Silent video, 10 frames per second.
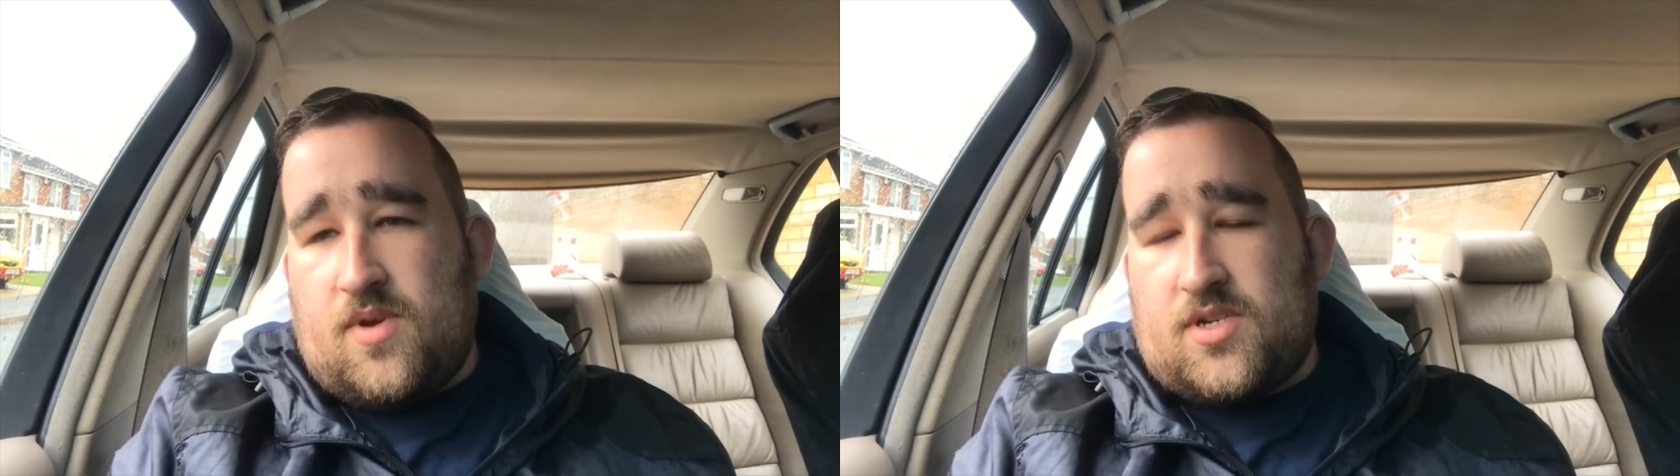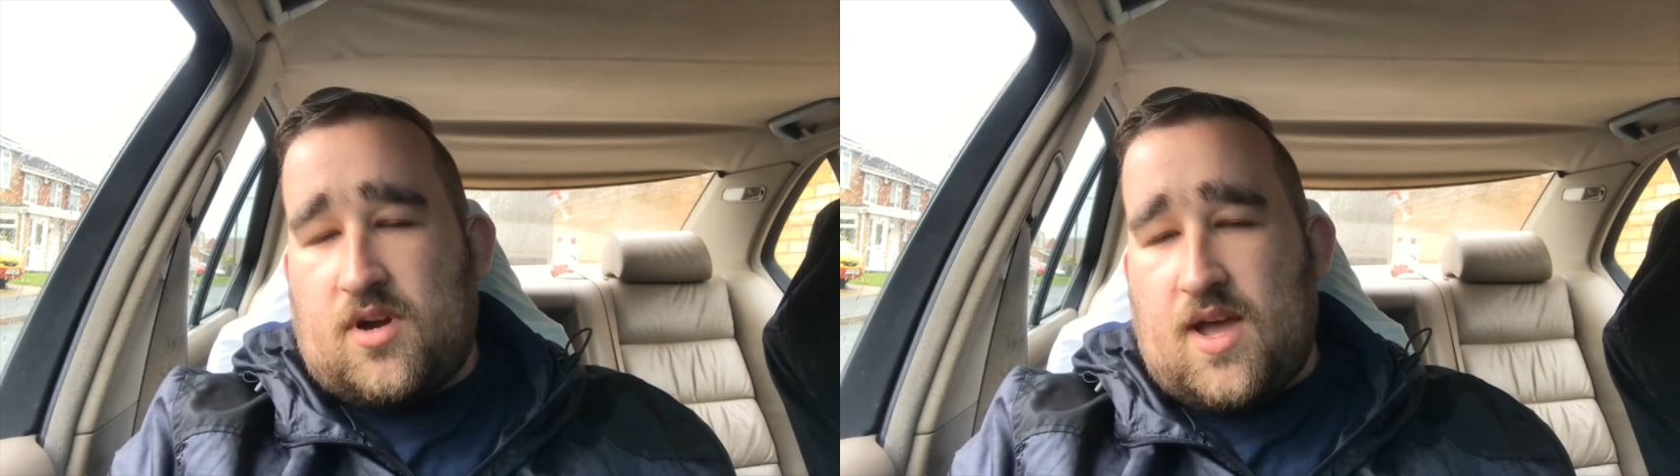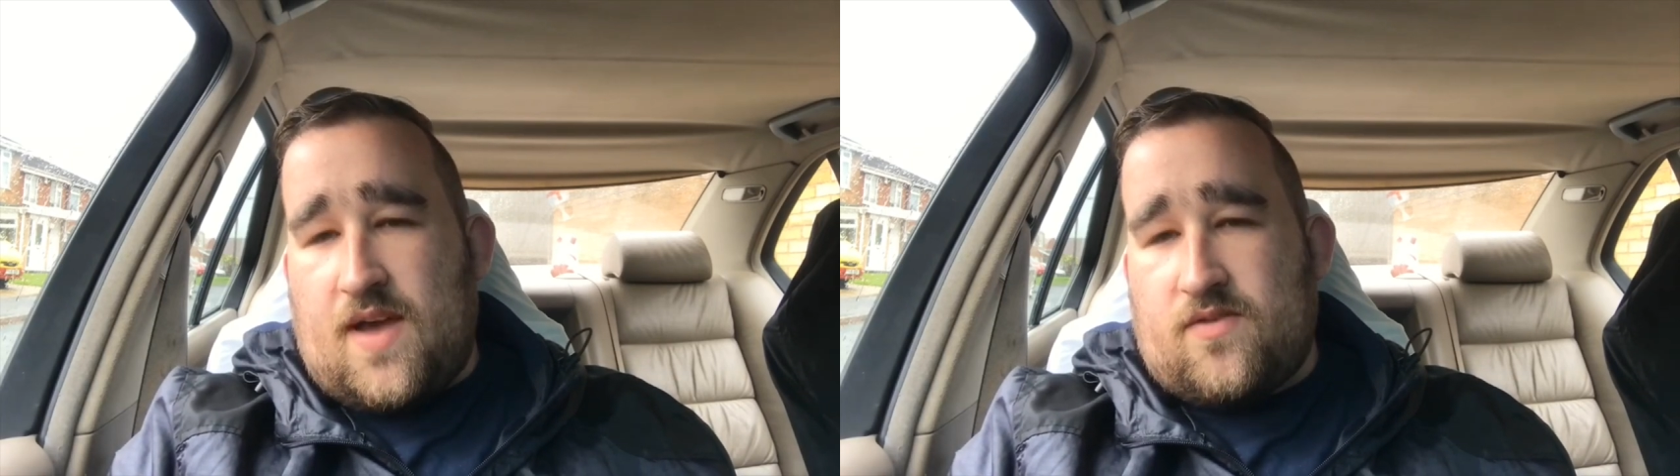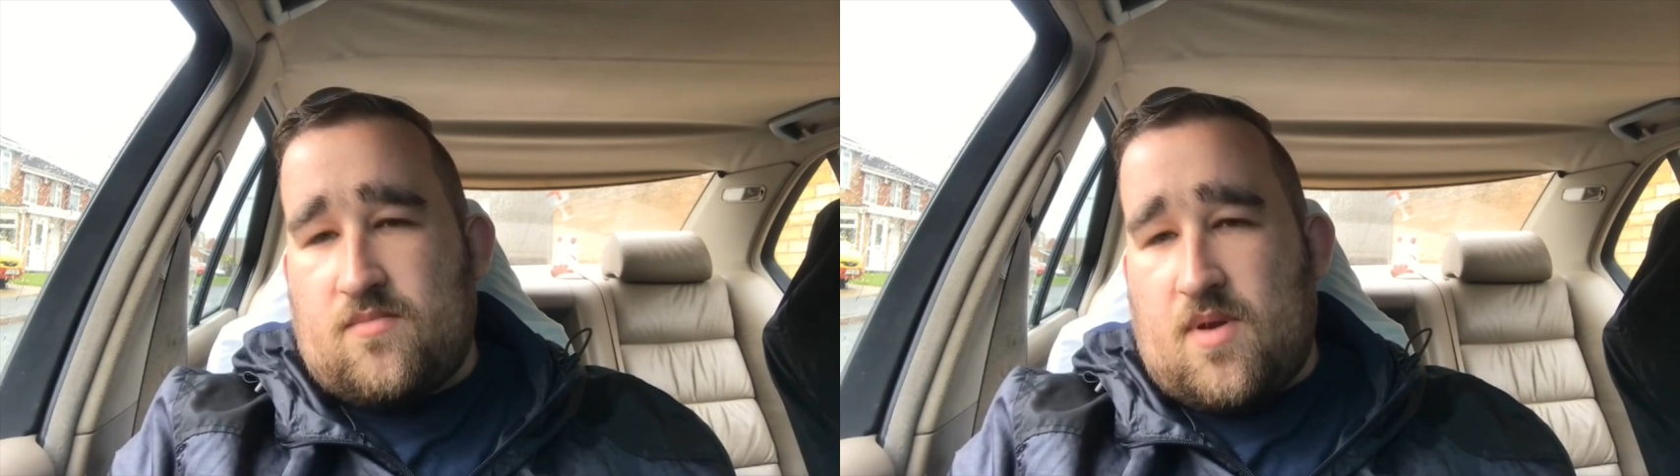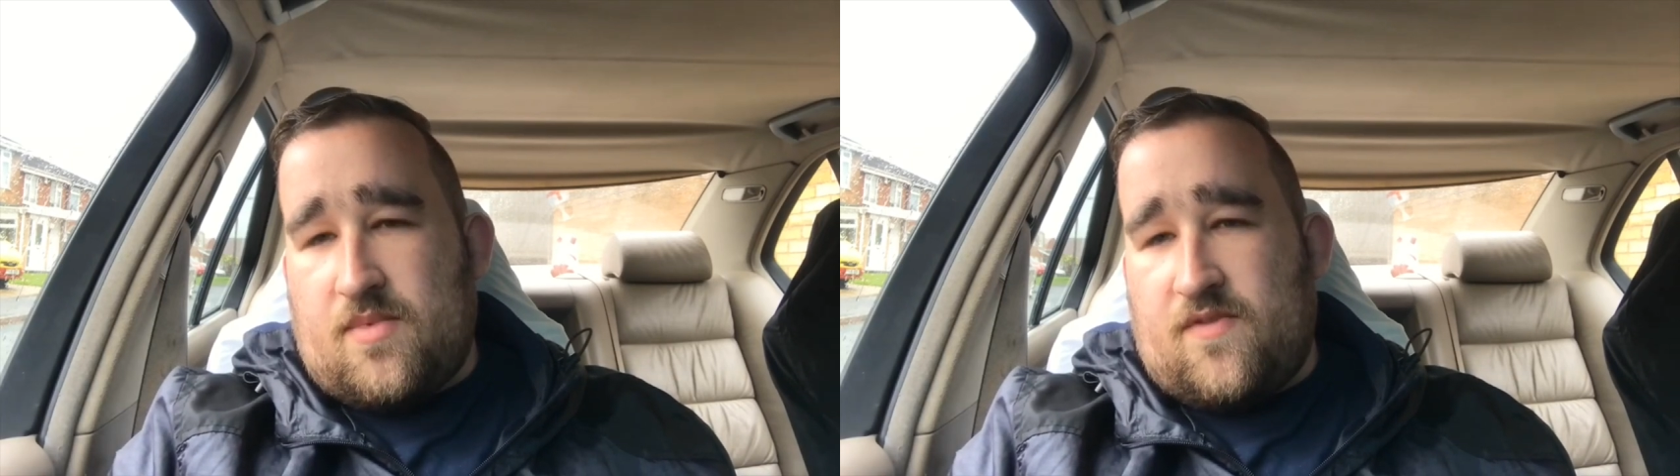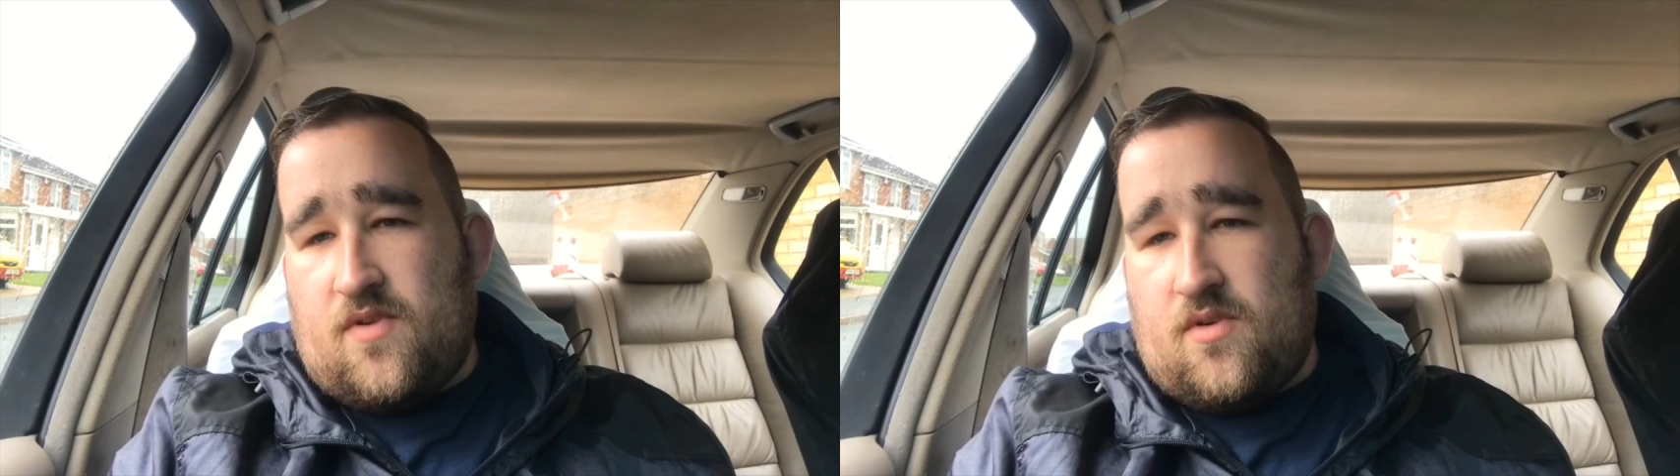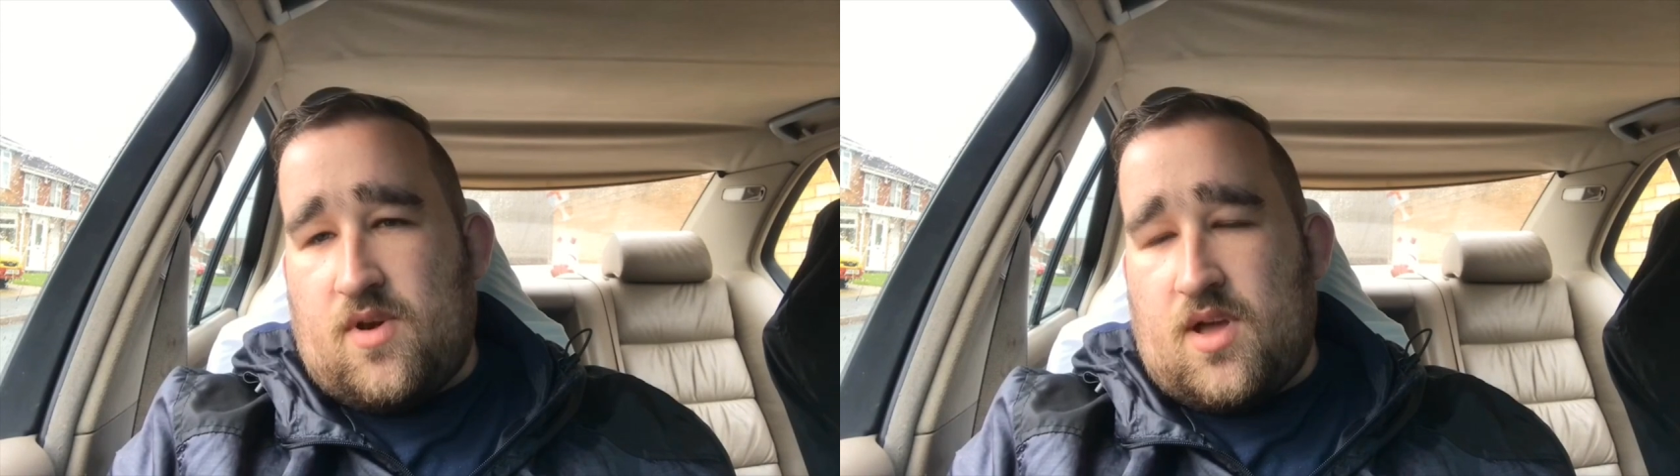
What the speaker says: which I have done that before,